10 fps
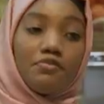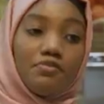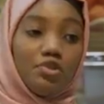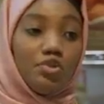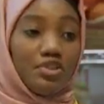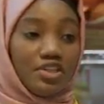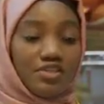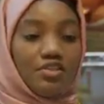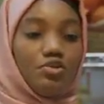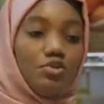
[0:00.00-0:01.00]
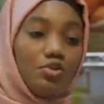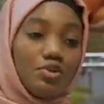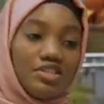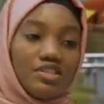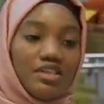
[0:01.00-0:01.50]
if you taste it, you
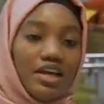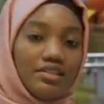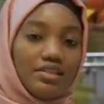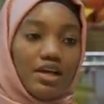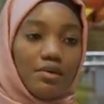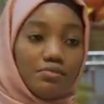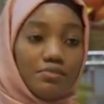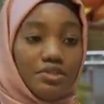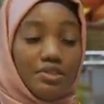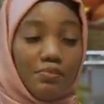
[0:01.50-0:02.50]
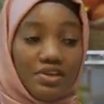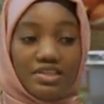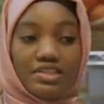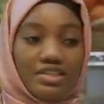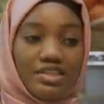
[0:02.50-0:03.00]
notice that the
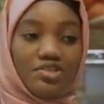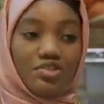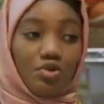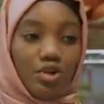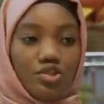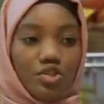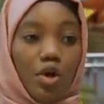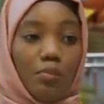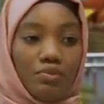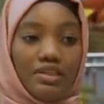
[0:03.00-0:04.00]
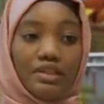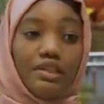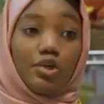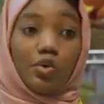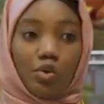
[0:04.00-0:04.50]
beans is not
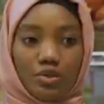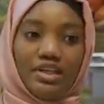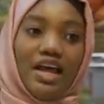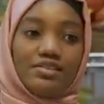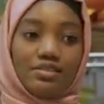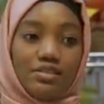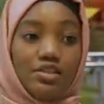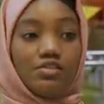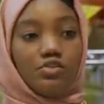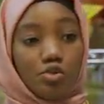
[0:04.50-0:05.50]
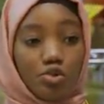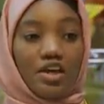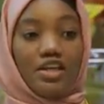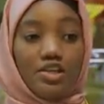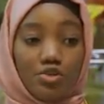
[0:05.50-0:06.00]
completely cooked as it
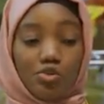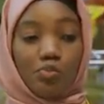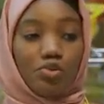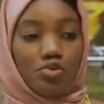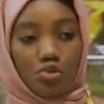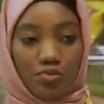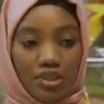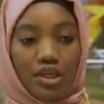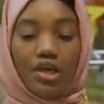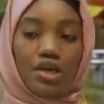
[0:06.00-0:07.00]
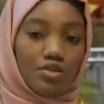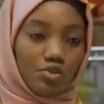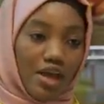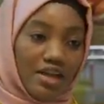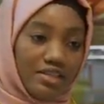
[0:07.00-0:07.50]
usually is supposed to be.
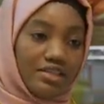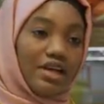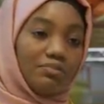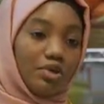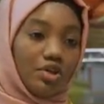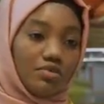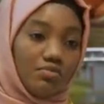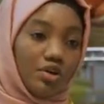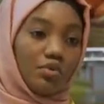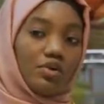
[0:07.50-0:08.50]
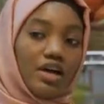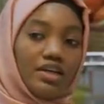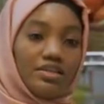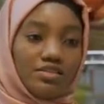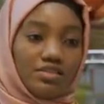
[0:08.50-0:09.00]
So I did that because mie and
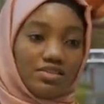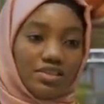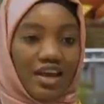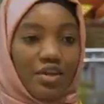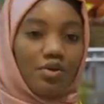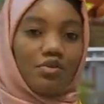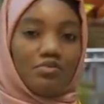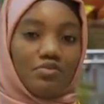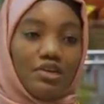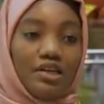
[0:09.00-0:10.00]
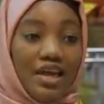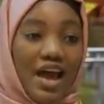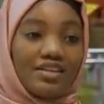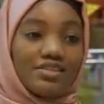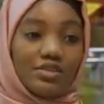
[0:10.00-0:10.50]
kuka is kind of, it
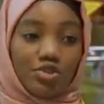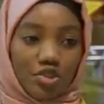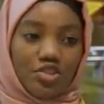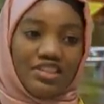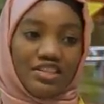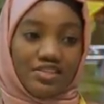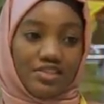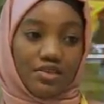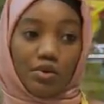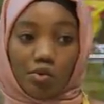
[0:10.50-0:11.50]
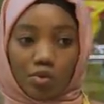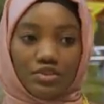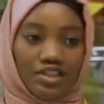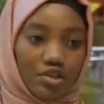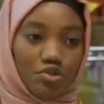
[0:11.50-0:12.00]
has just a
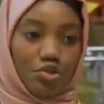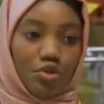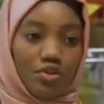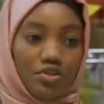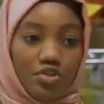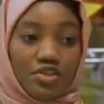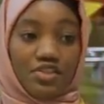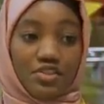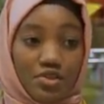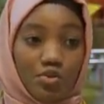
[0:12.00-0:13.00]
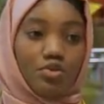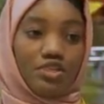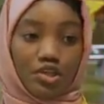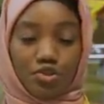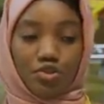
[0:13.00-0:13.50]
single texture. It's just a single
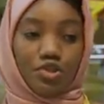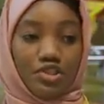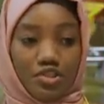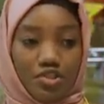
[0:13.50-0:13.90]
texture